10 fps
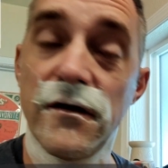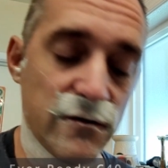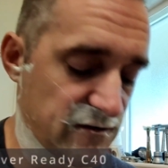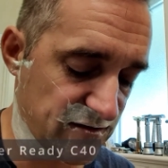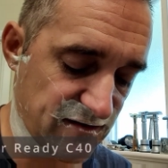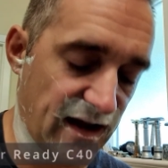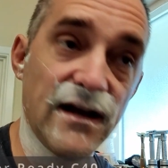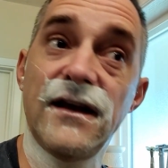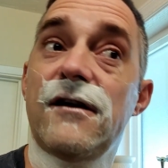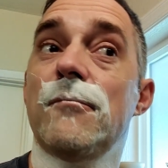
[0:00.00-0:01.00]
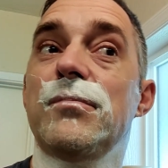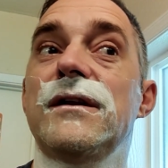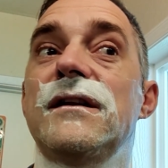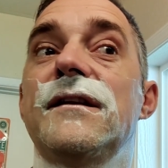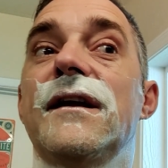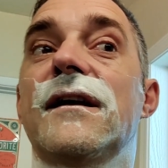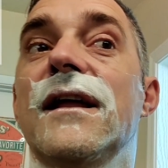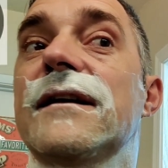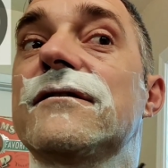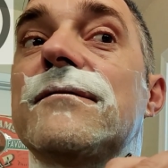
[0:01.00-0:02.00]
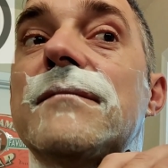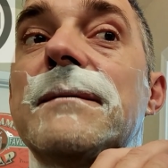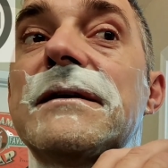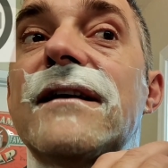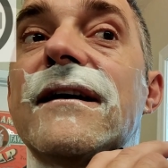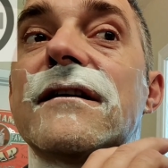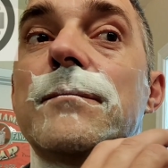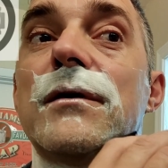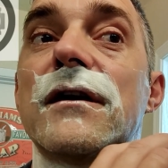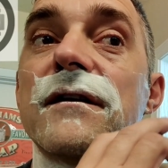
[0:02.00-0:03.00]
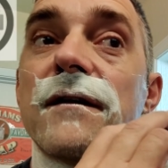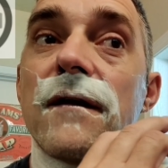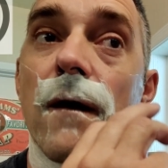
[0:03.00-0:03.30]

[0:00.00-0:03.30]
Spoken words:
use this daily, completely neglect, maybe take it apart